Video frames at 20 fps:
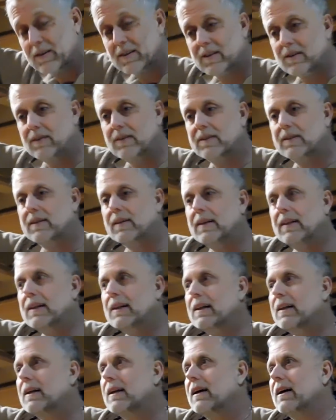So
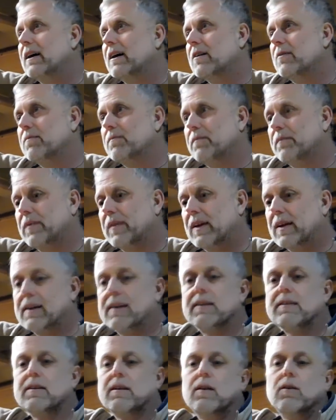I
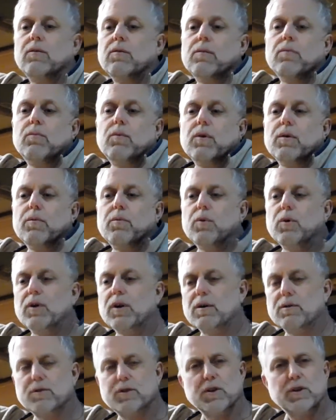guess the wood
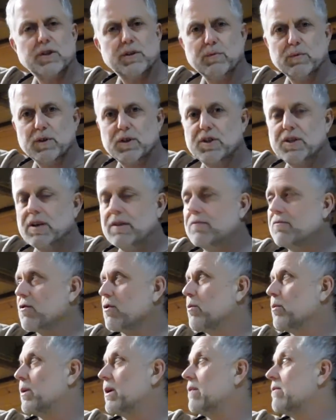I was using was stiffer
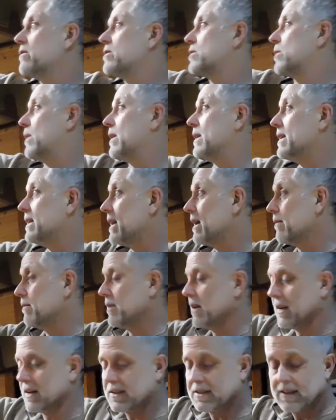or whatever. So I ended up
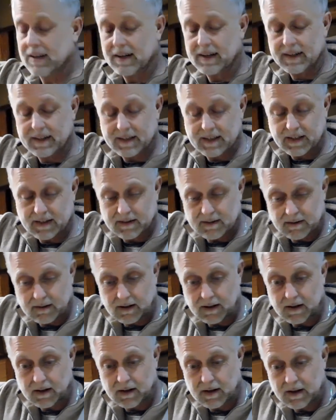the other side. I did
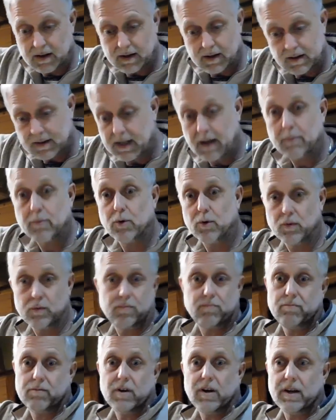a double
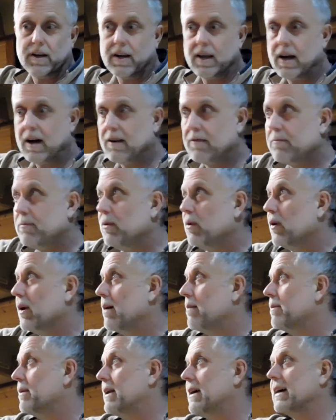9.5mm
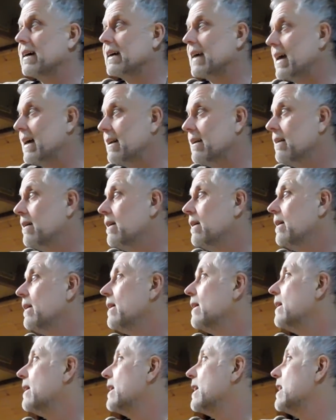laminate again,
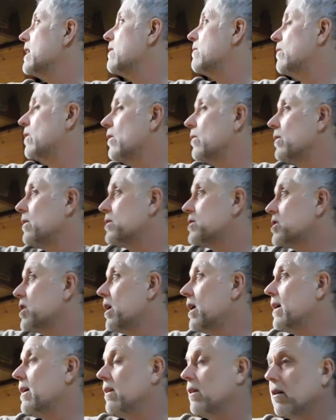even on the
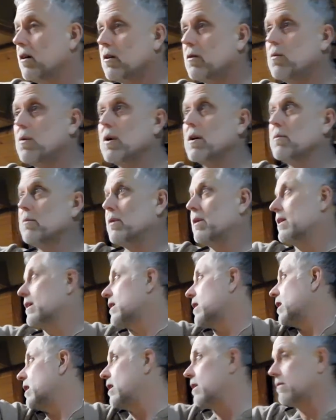chine log where the
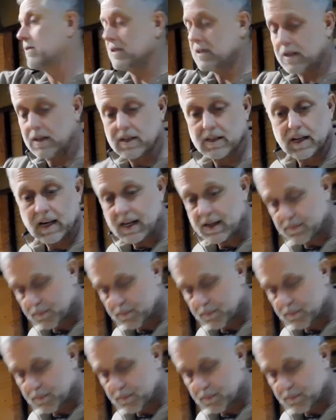curve is less